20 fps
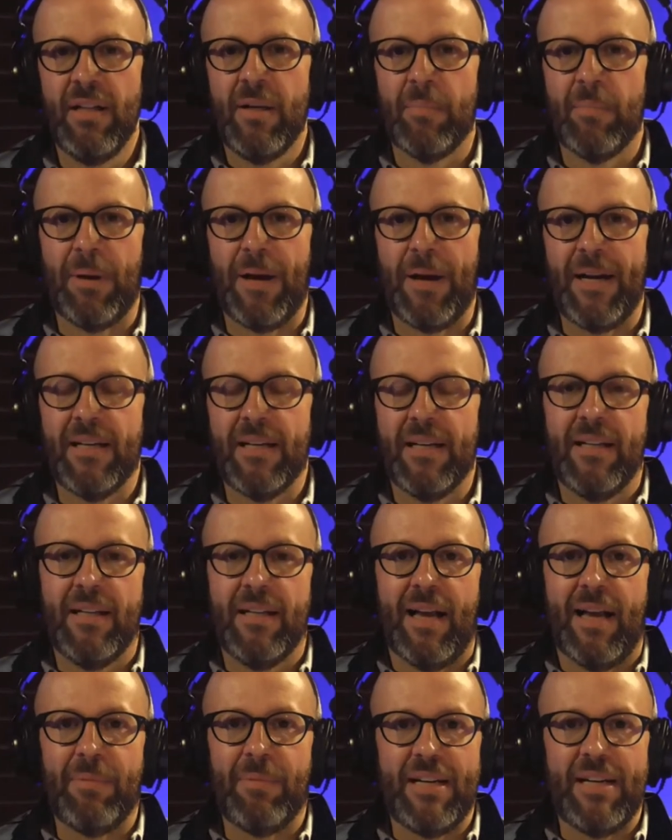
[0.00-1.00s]
but
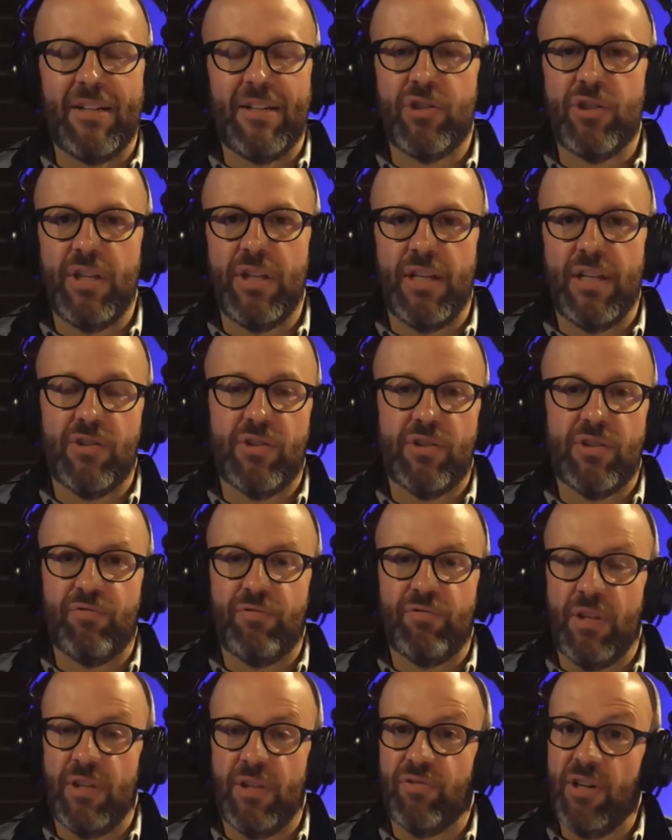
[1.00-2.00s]
I mean it's it's
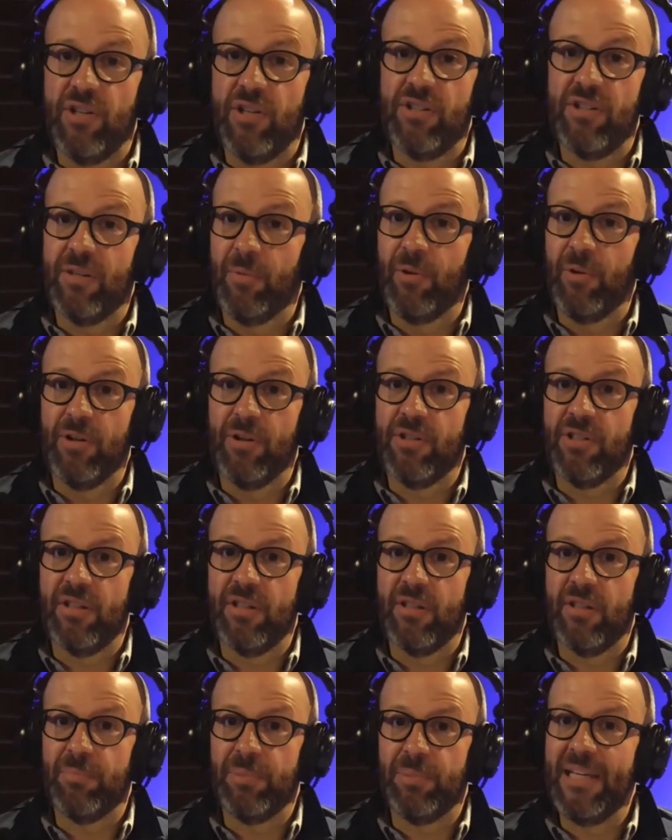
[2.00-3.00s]
it's very similar to
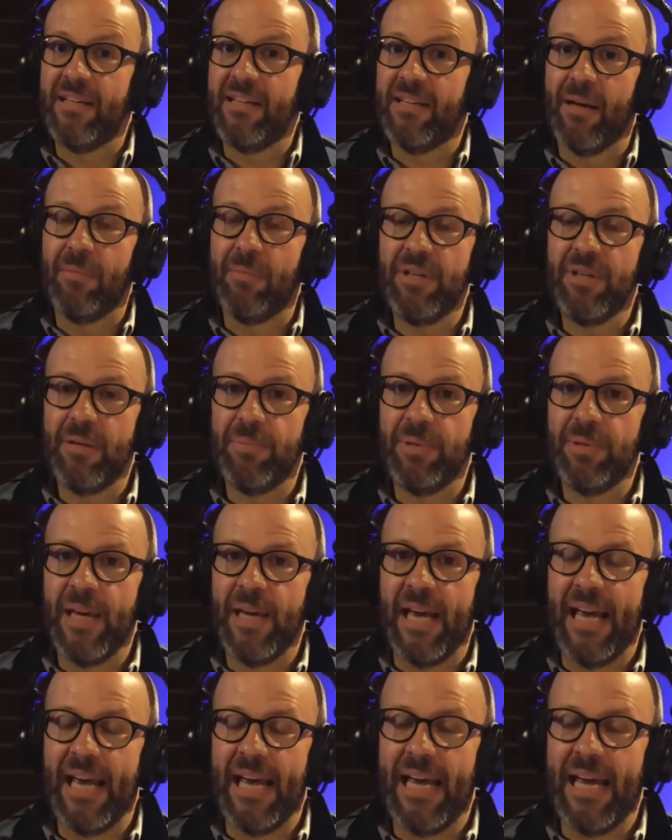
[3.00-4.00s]
the
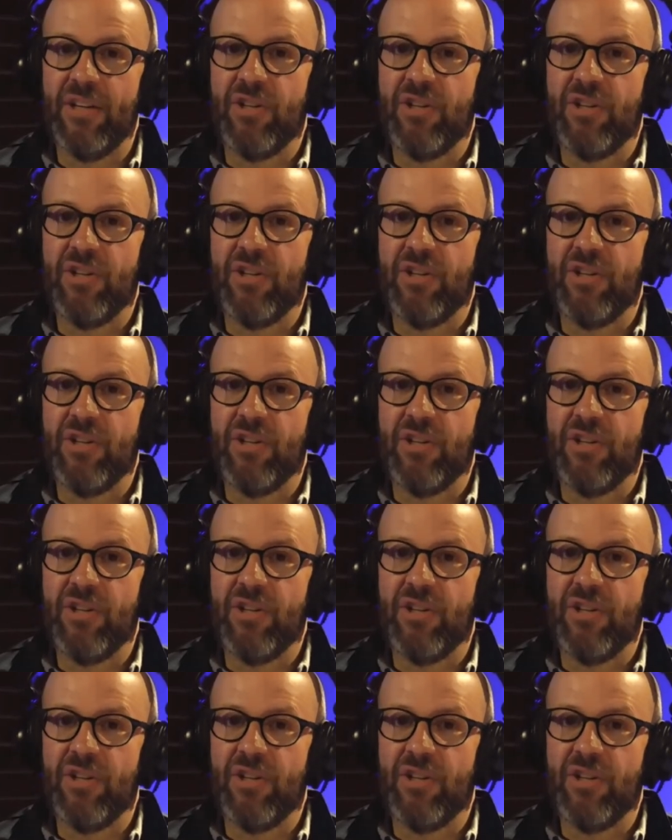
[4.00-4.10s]
PWBA,